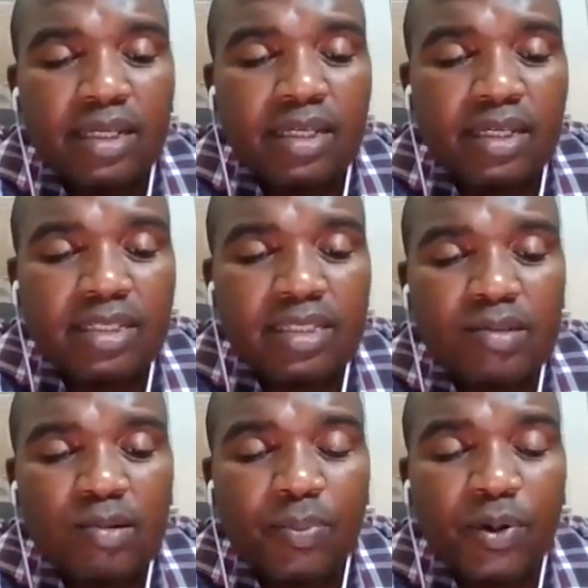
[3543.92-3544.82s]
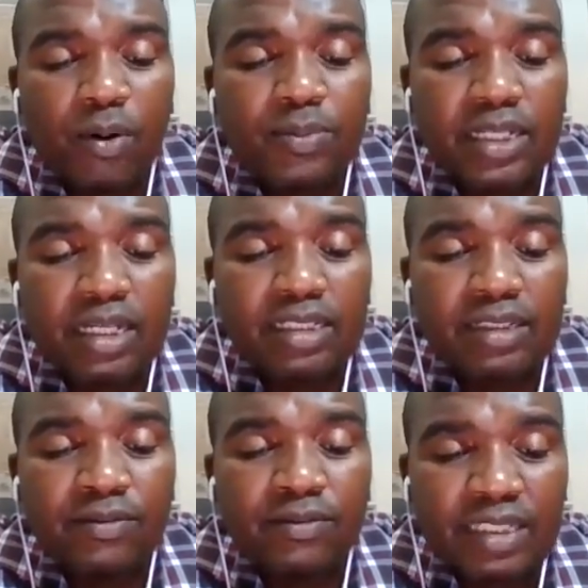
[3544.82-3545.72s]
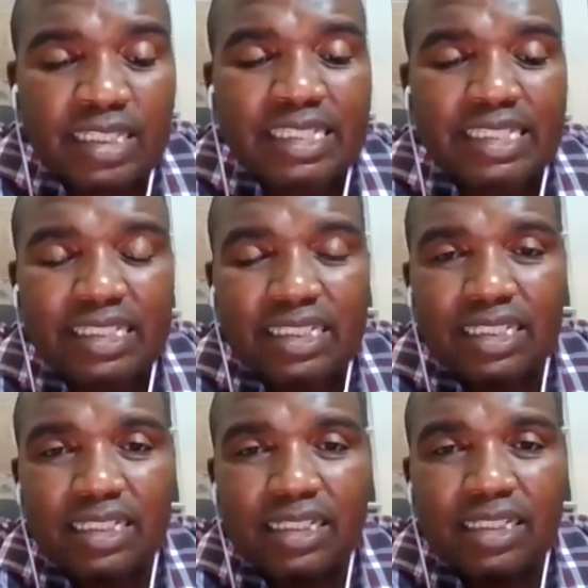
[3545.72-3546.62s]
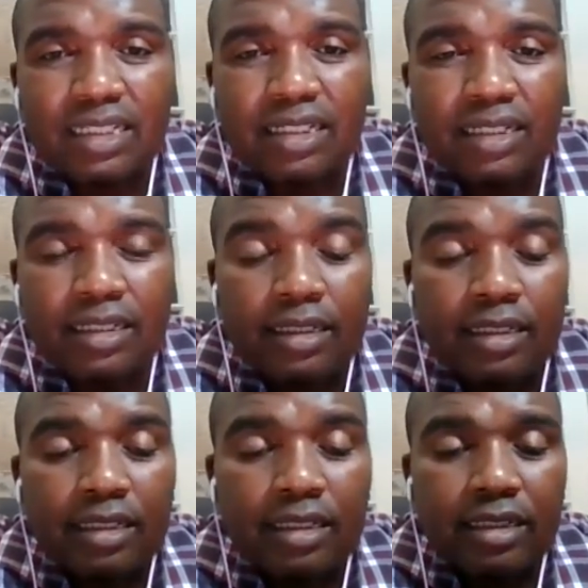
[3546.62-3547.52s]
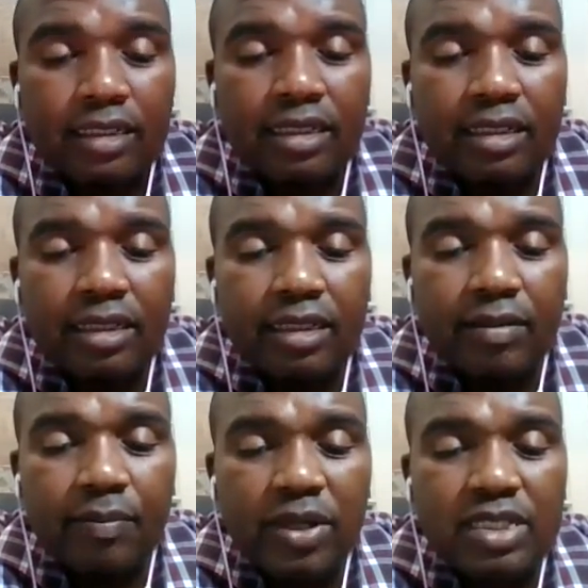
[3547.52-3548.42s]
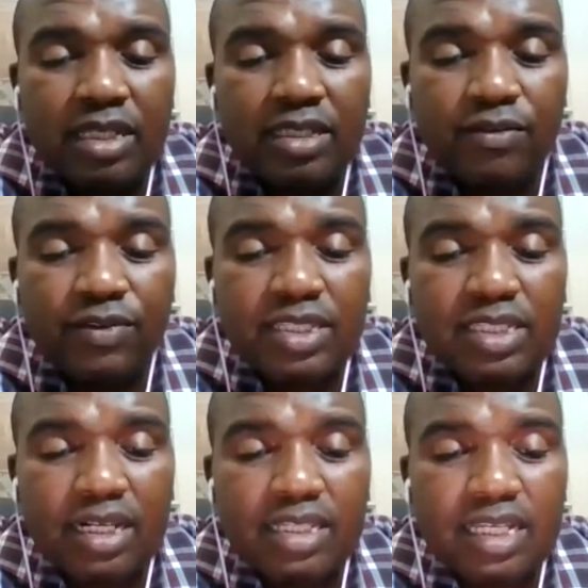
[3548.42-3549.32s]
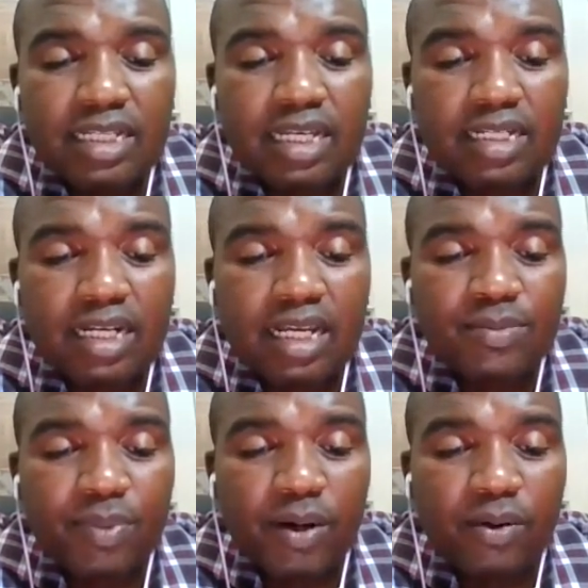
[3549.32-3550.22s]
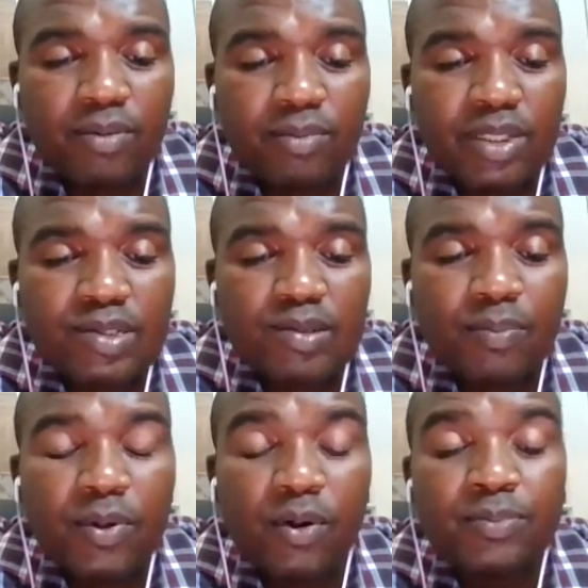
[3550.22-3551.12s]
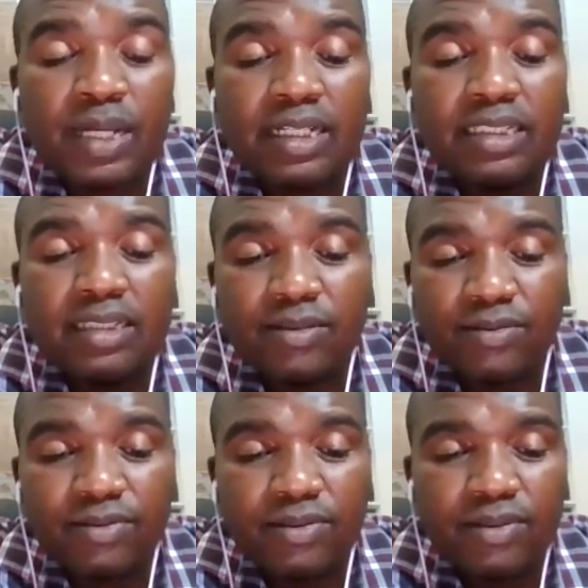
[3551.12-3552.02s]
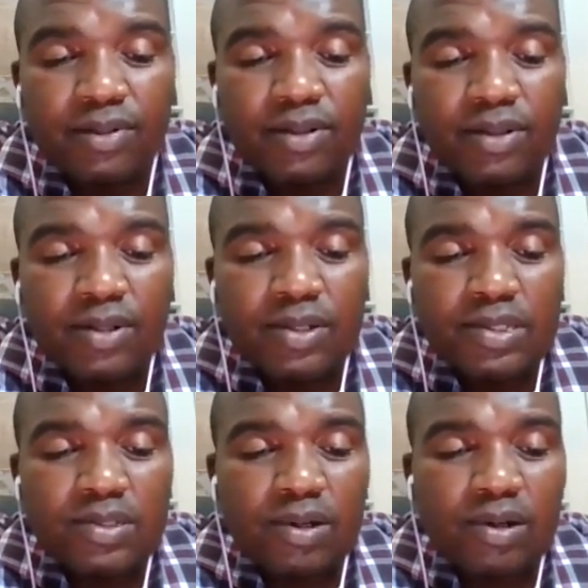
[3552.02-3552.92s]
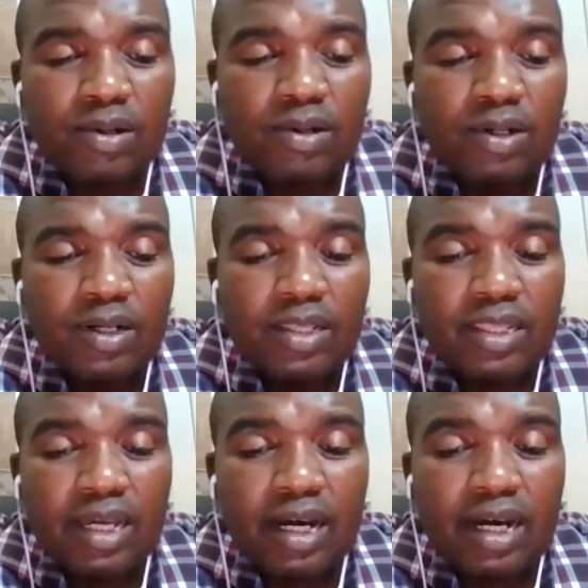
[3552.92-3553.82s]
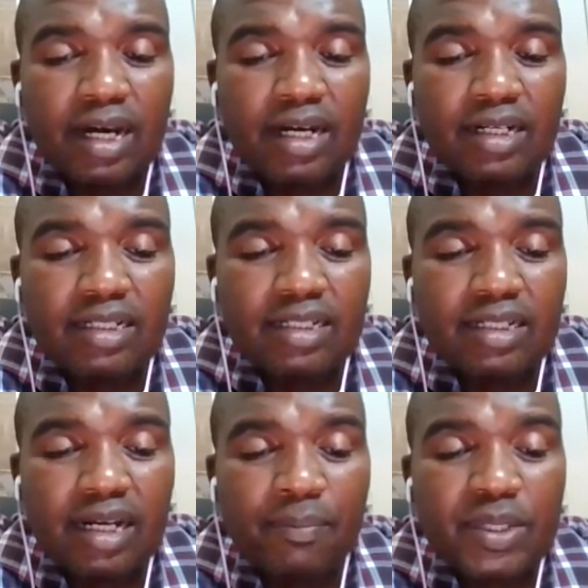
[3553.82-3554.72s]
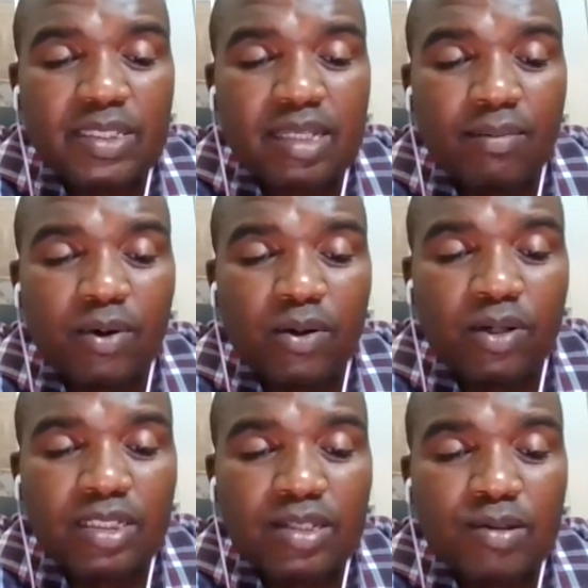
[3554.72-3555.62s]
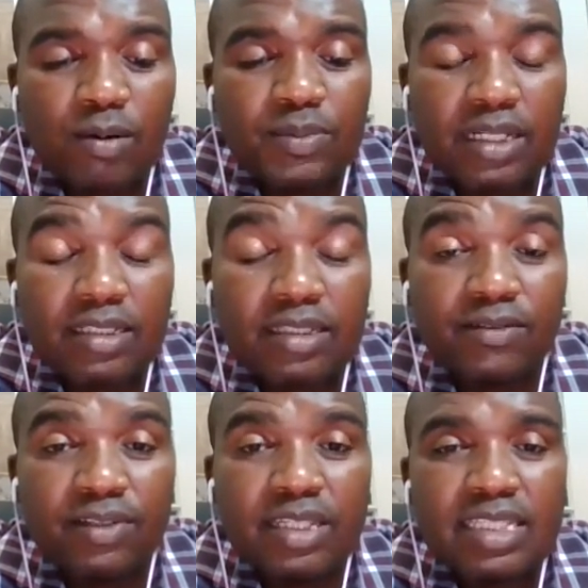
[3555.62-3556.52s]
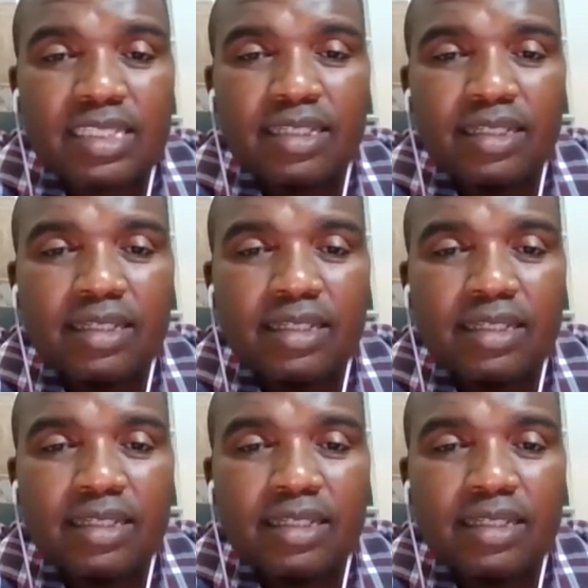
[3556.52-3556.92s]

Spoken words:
is to be objectivist. The positivist researcher tries by all means to be objective. So their epistemology is objectivist.